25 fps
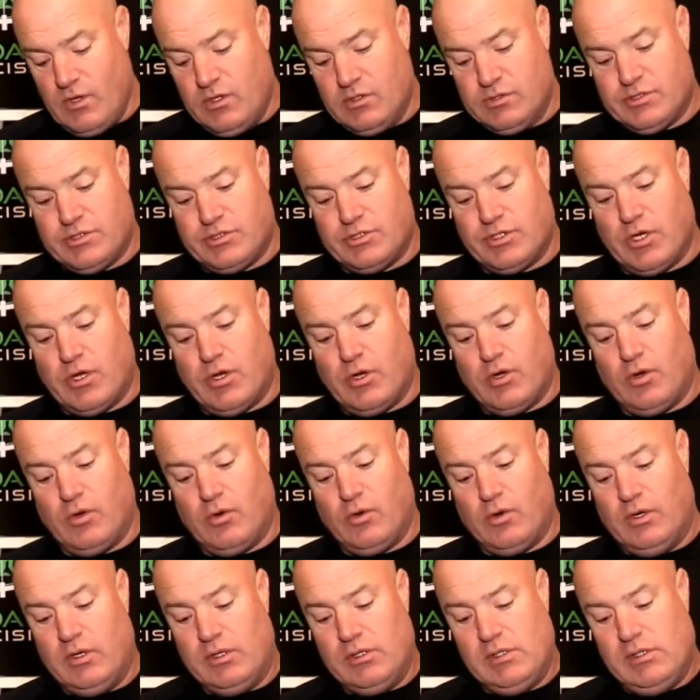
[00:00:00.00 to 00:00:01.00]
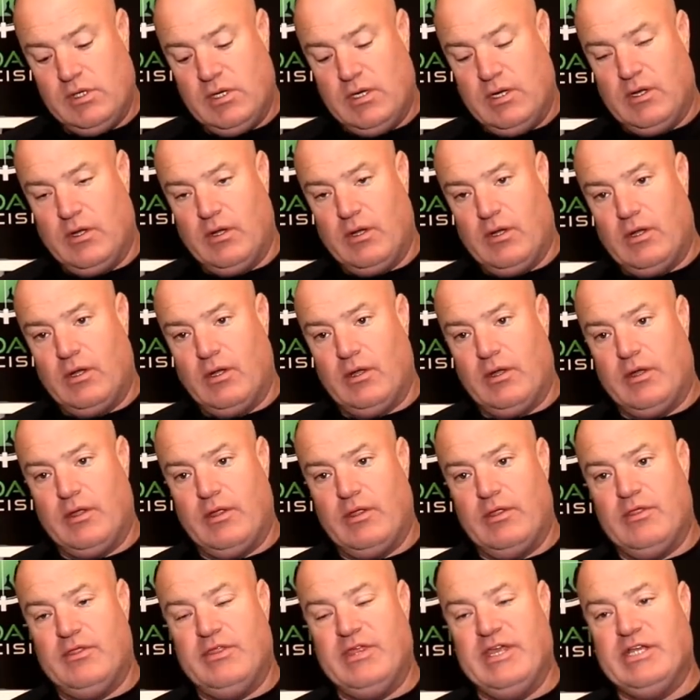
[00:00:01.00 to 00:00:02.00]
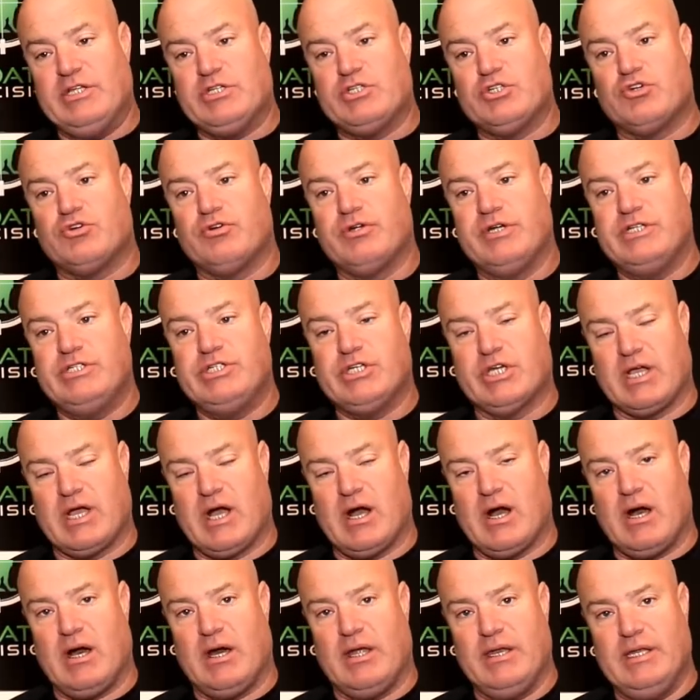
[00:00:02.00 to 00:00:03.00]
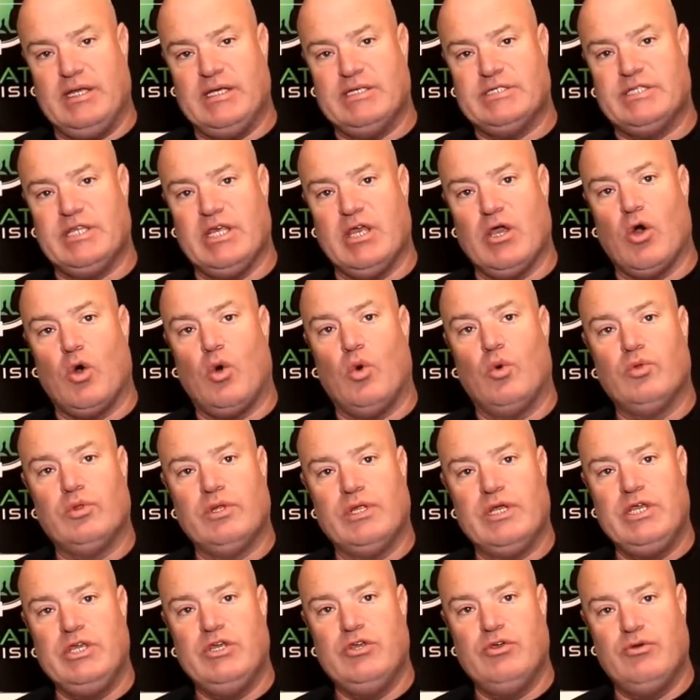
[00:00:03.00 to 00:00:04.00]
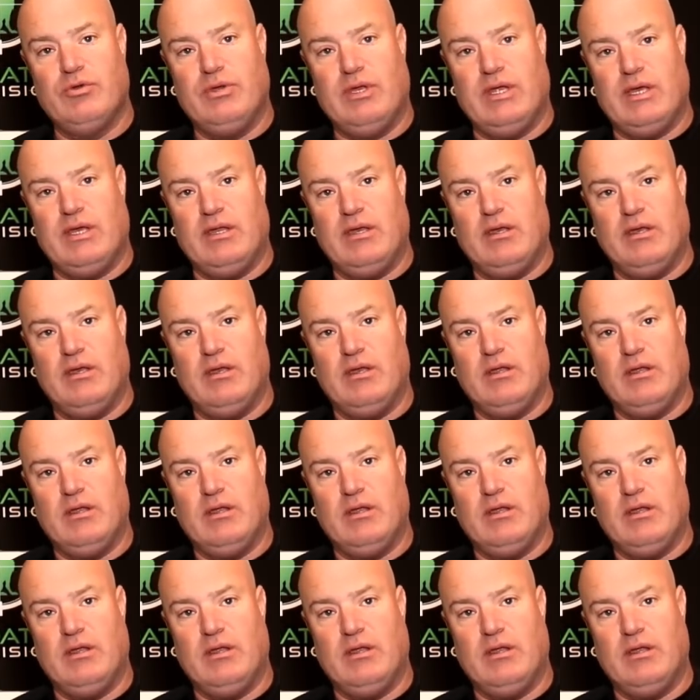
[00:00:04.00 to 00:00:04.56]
So the Trijicon is the only unit